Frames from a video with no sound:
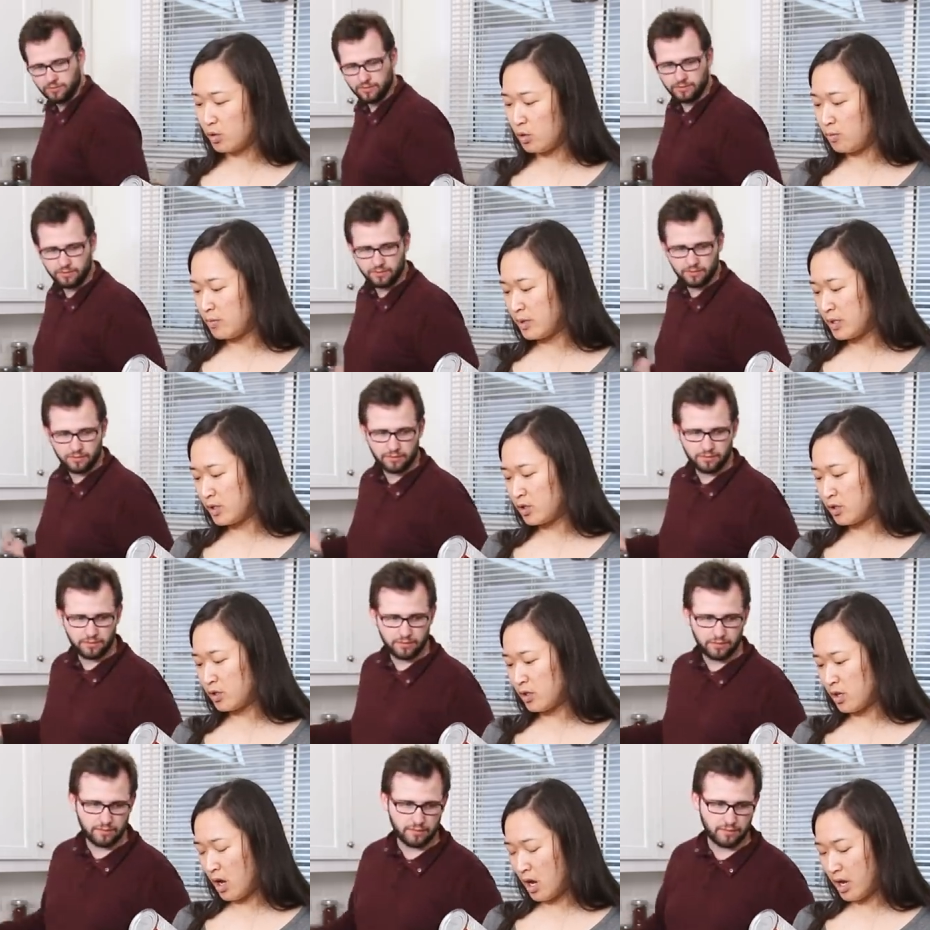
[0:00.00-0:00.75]
Speaker 1: too
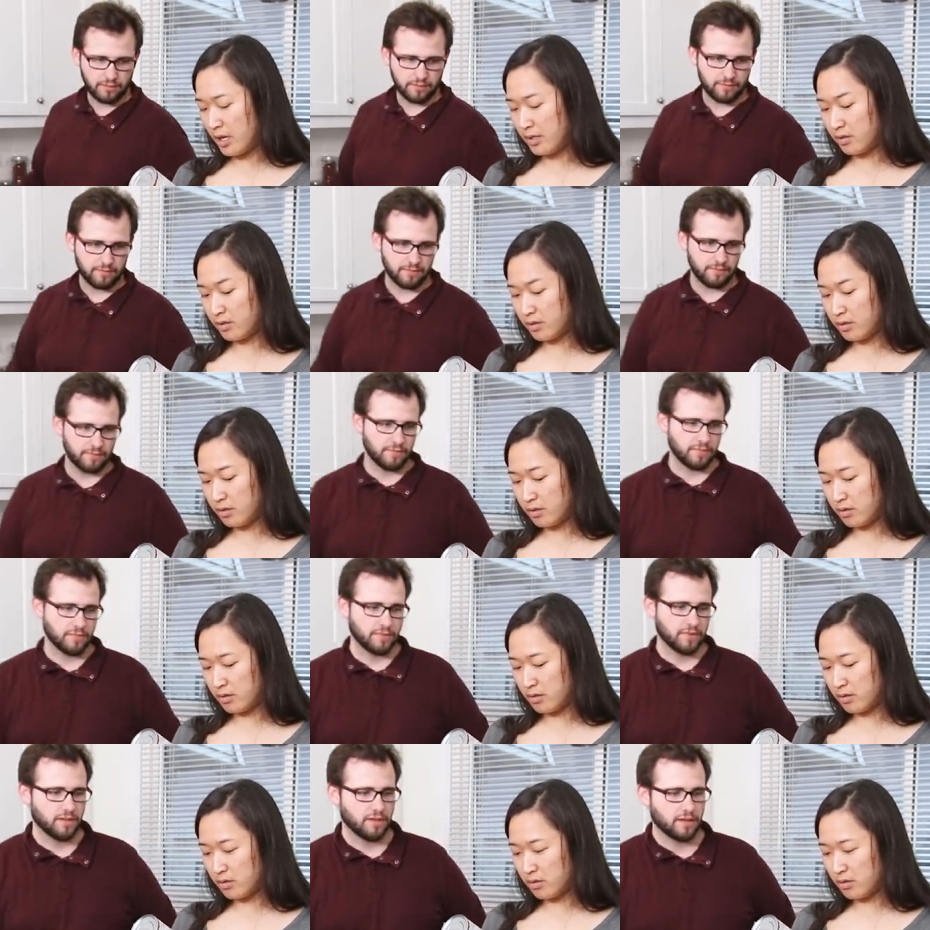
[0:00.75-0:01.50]
much sauce.
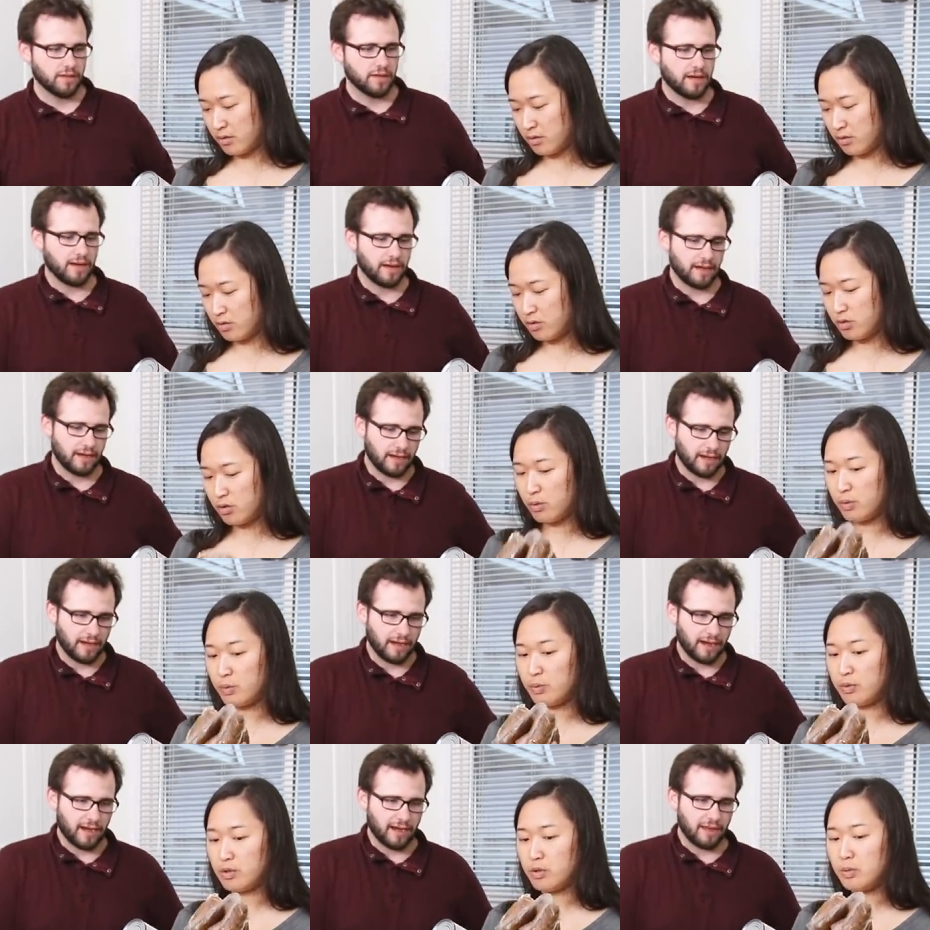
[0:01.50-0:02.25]

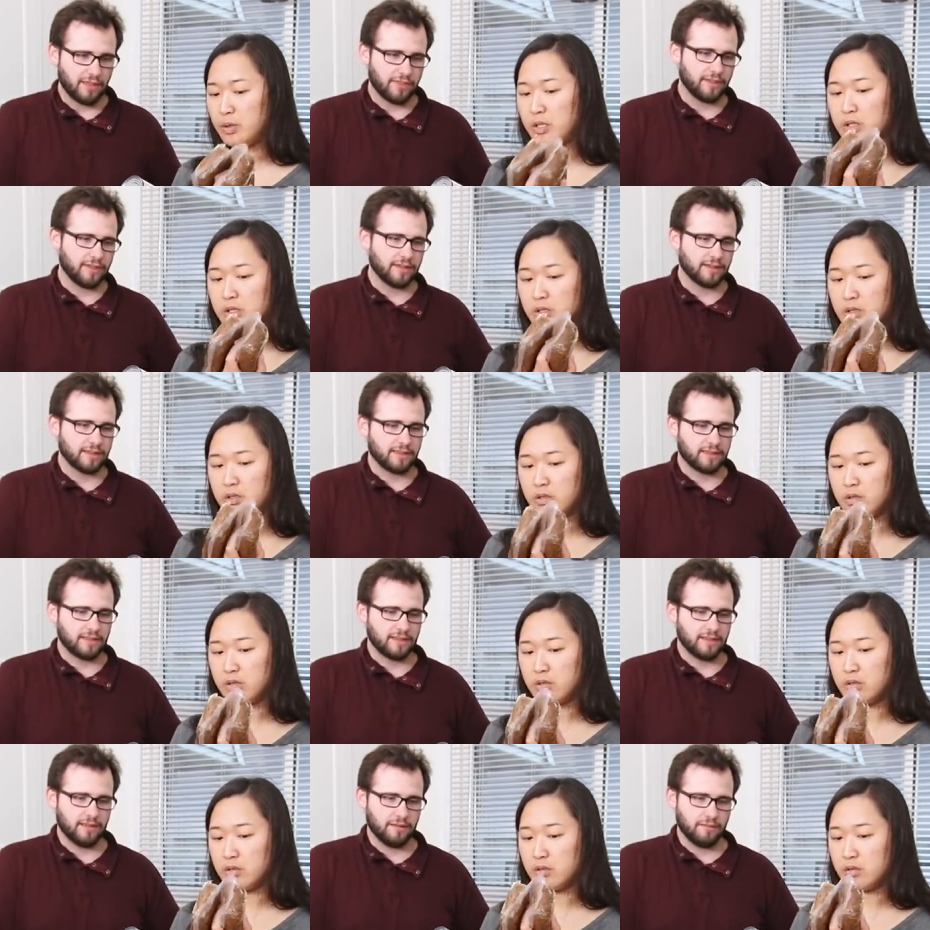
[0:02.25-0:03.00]
So I
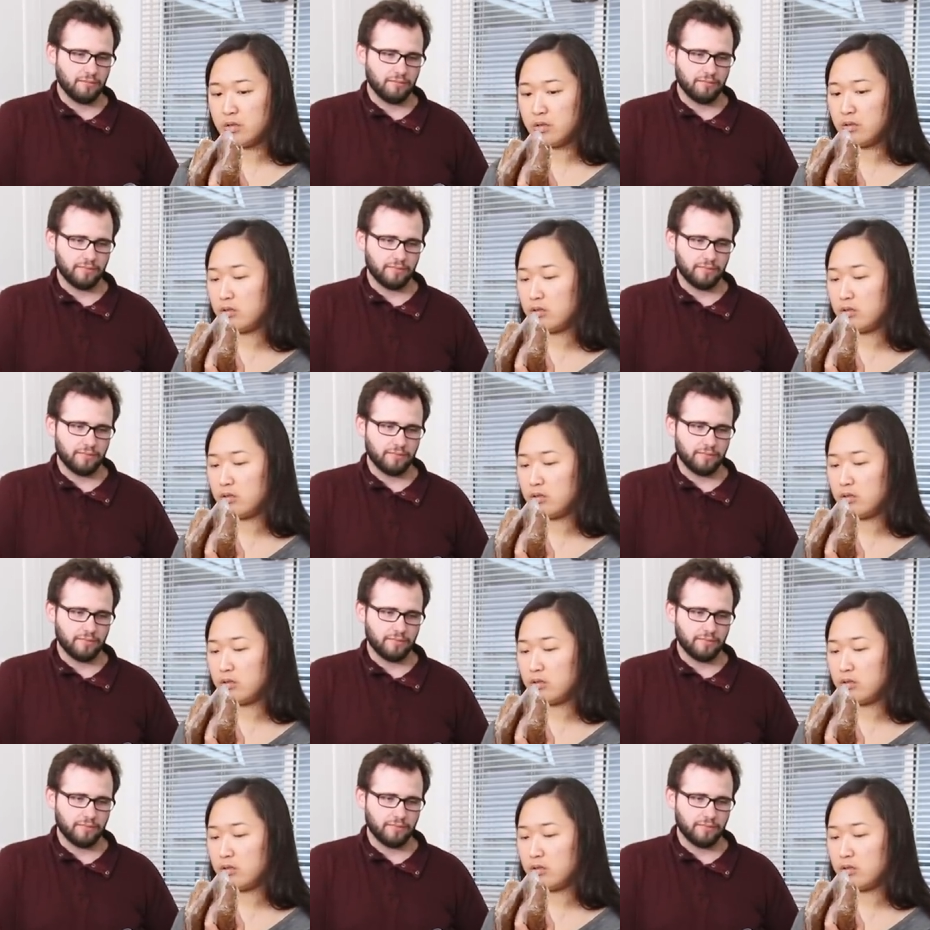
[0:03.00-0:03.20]
think that